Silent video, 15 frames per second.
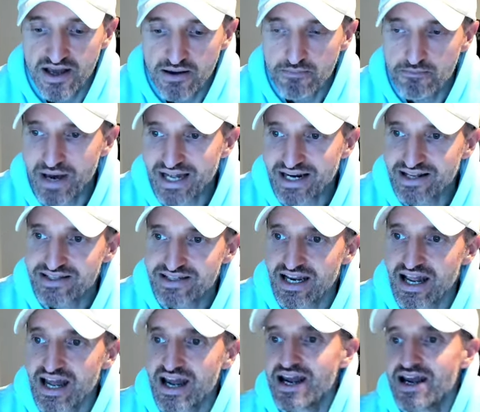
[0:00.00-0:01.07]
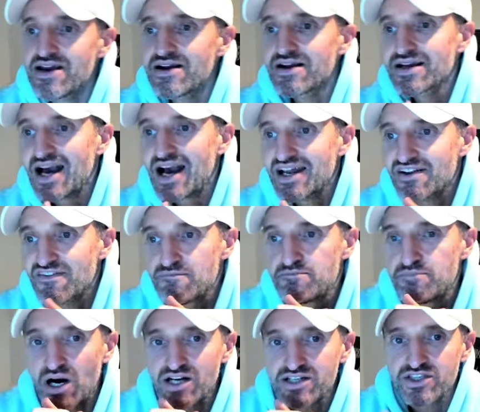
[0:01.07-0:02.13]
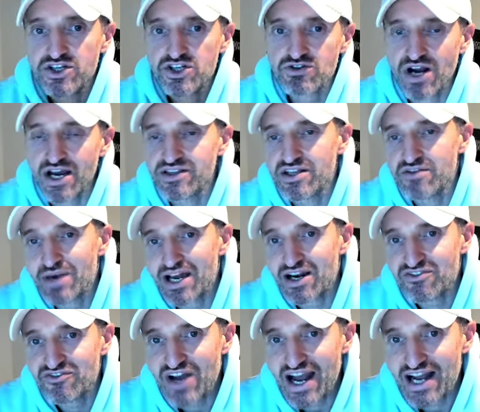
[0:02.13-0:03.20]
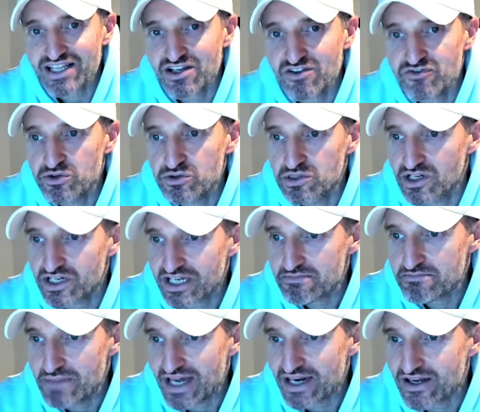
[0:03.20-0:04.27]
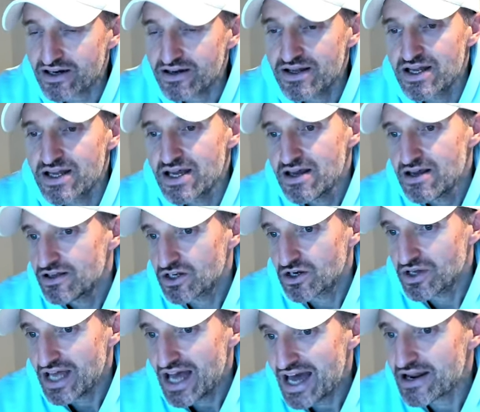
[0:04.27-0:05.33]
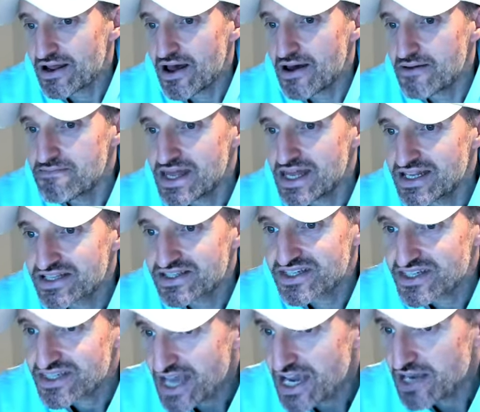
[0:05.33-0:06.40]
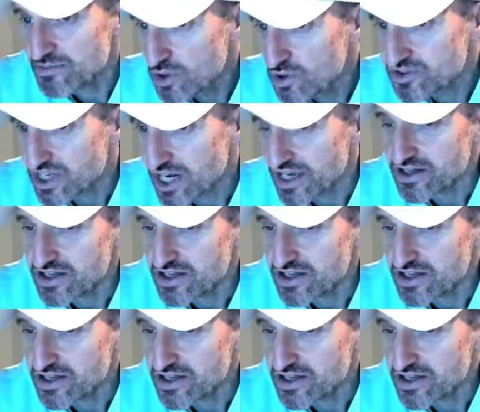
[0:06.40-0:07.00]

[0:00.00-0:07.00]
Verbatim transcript: Meta today kind of bucked the trend. As a matter of fact, if you look at Meta, you know, it had a, an, an insane move today.